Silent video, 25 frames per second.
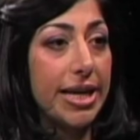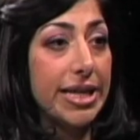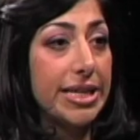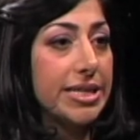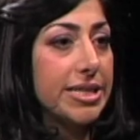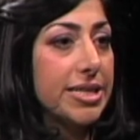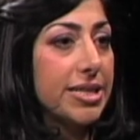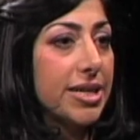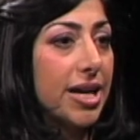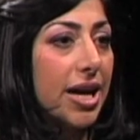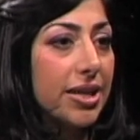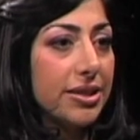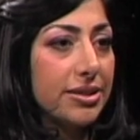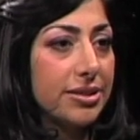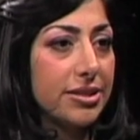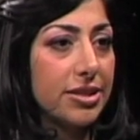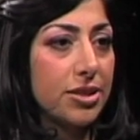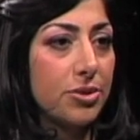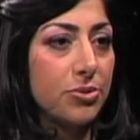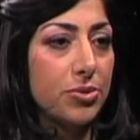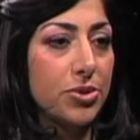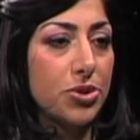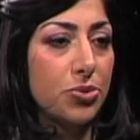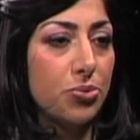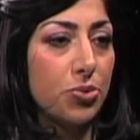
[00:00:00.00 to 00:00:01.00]
intense.
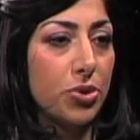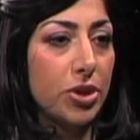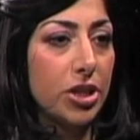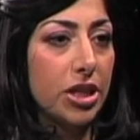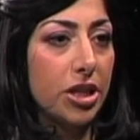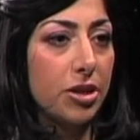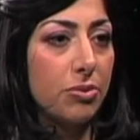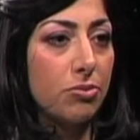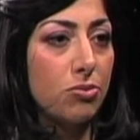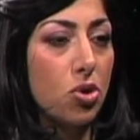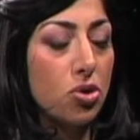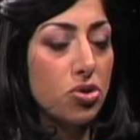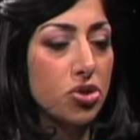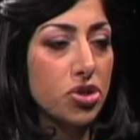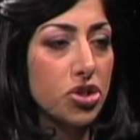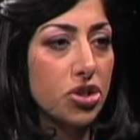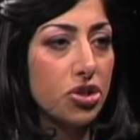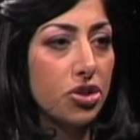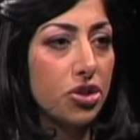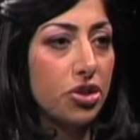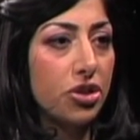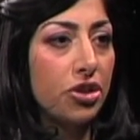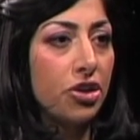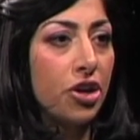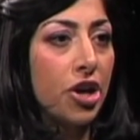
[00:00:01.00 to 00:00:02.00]
It was really
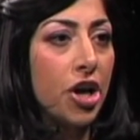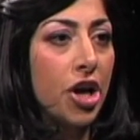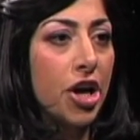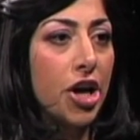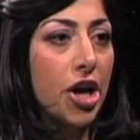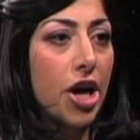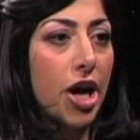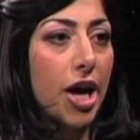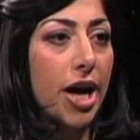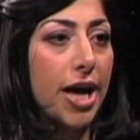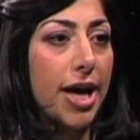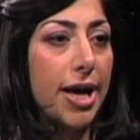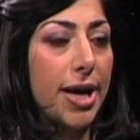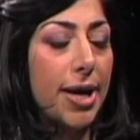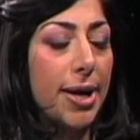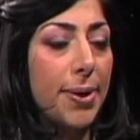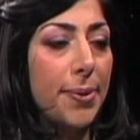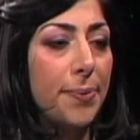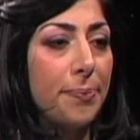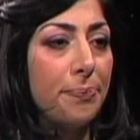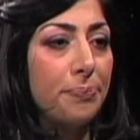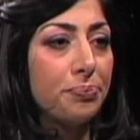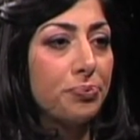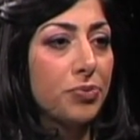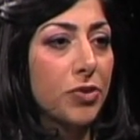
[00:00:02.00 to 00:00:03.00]
emotional.
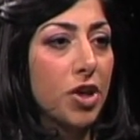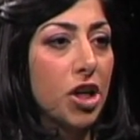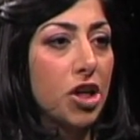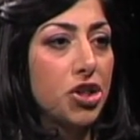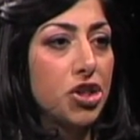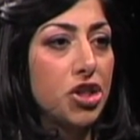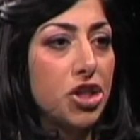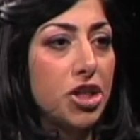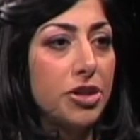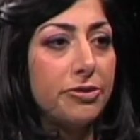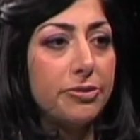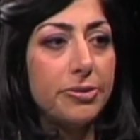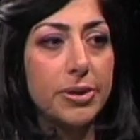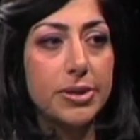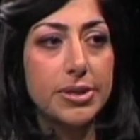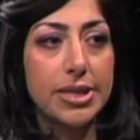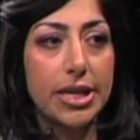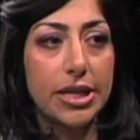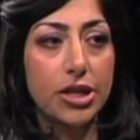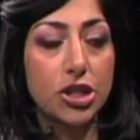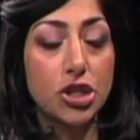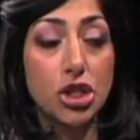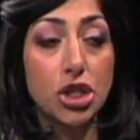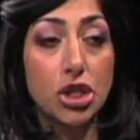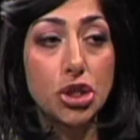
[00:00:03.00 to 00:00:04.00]
She feels
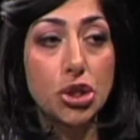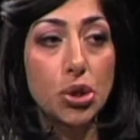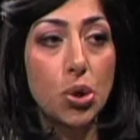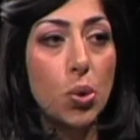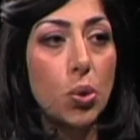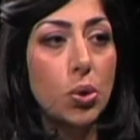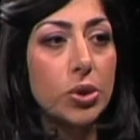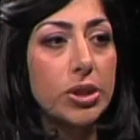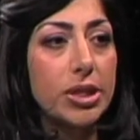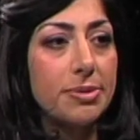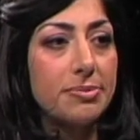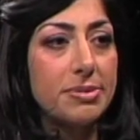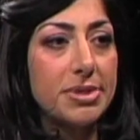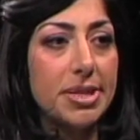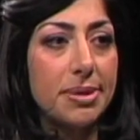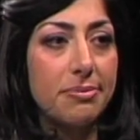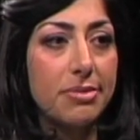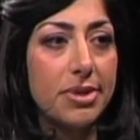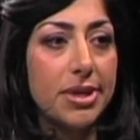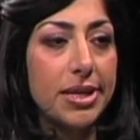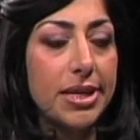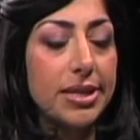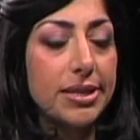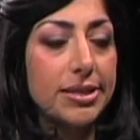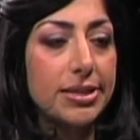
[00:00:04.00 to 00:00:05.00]
like she told him some
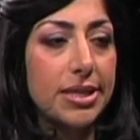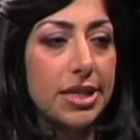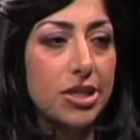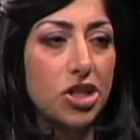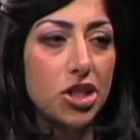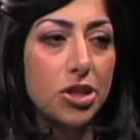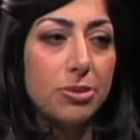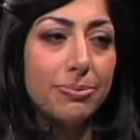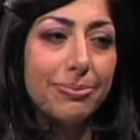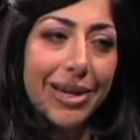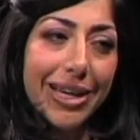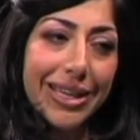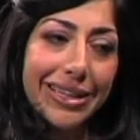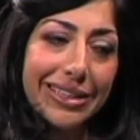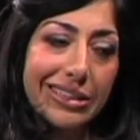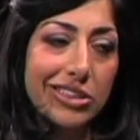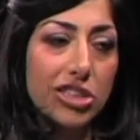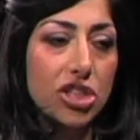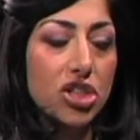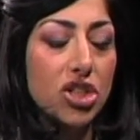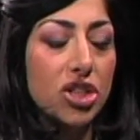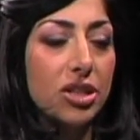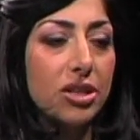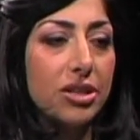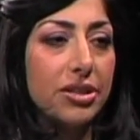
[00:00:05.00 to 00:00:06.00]
things that she
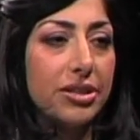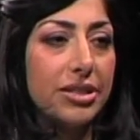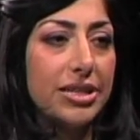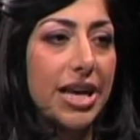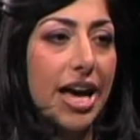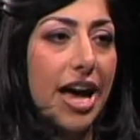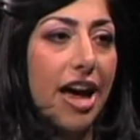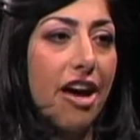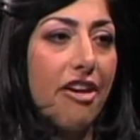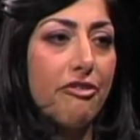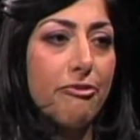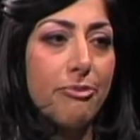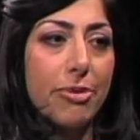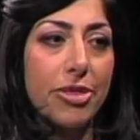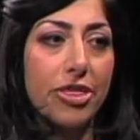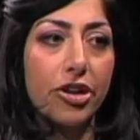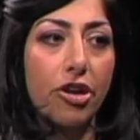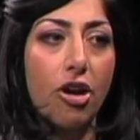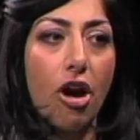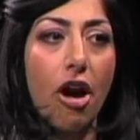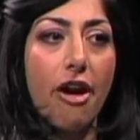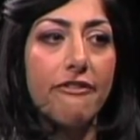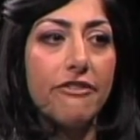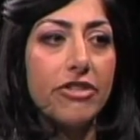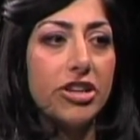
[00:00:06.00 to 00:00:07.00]
shouldn't have, but the
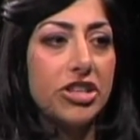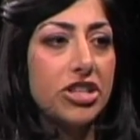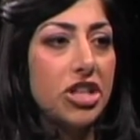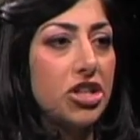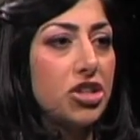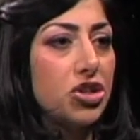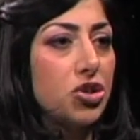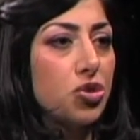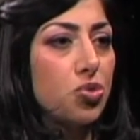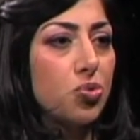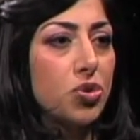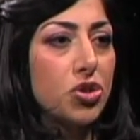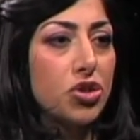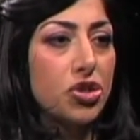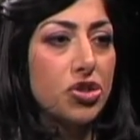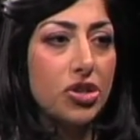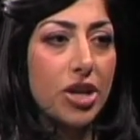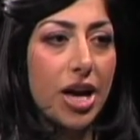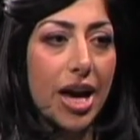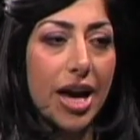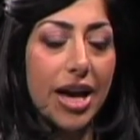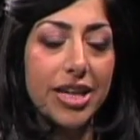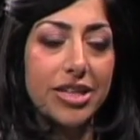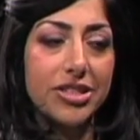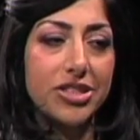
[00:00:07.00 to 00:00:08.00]
conversation was
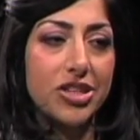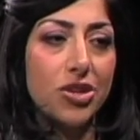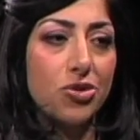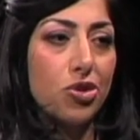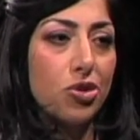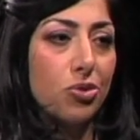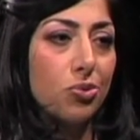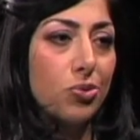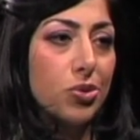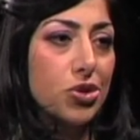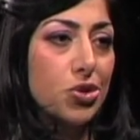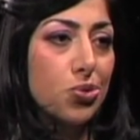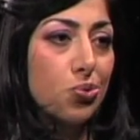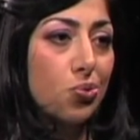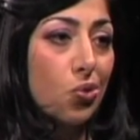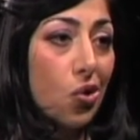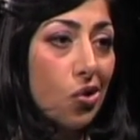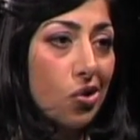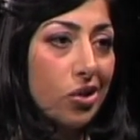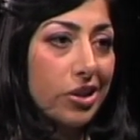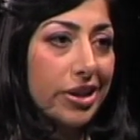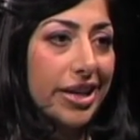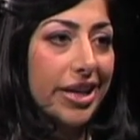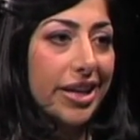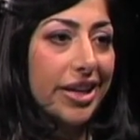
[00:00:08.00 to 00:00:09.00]
nice and it was
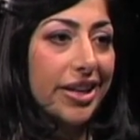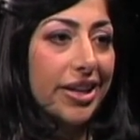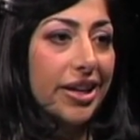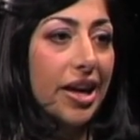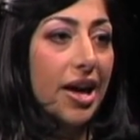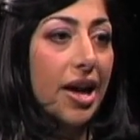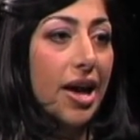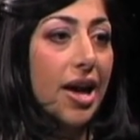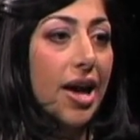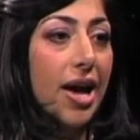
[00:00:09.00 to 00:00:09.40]
rolling.